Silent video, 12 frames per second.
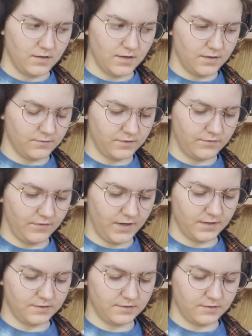and it was
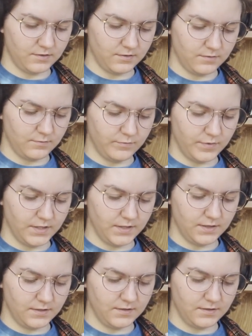faster.
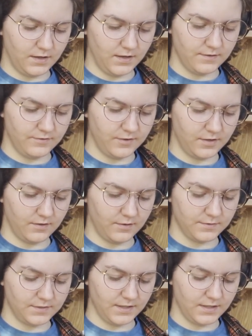But I
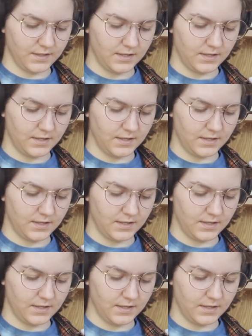was